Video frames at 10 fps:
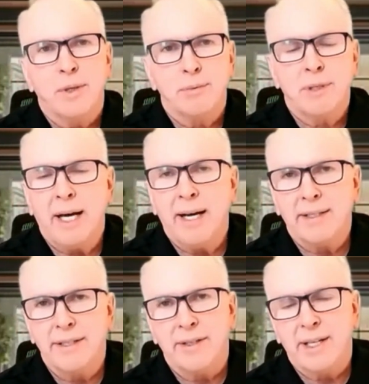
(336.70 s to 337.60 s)
what
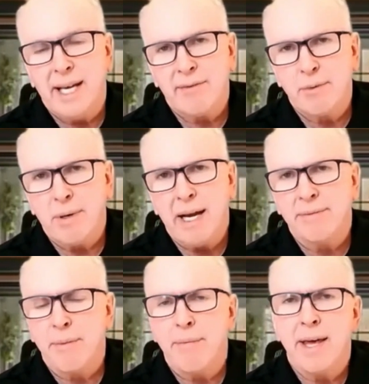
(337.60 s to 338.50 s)
products you're going to have to
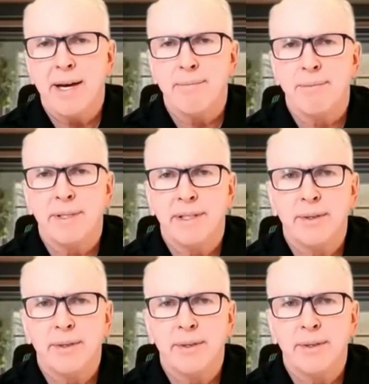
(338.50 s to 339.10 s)
buy from them.